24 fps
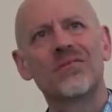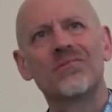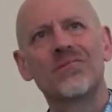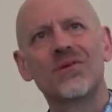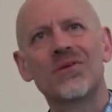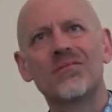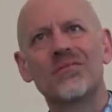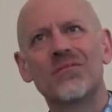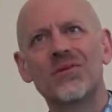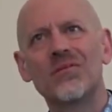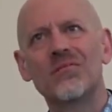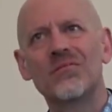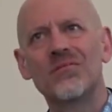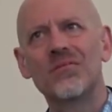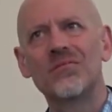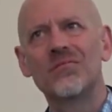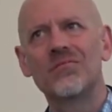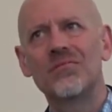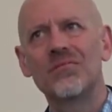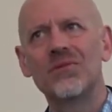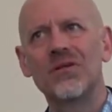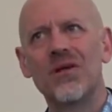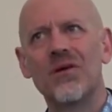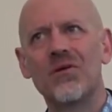
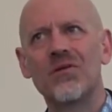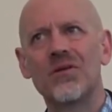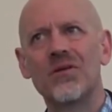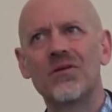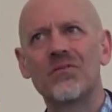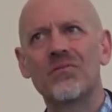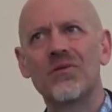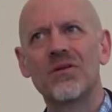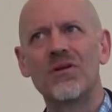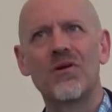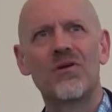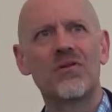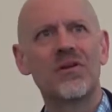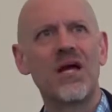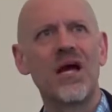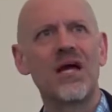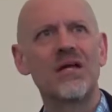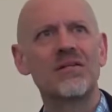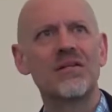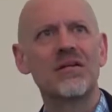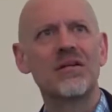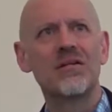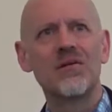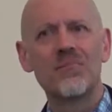We know the
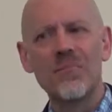idea.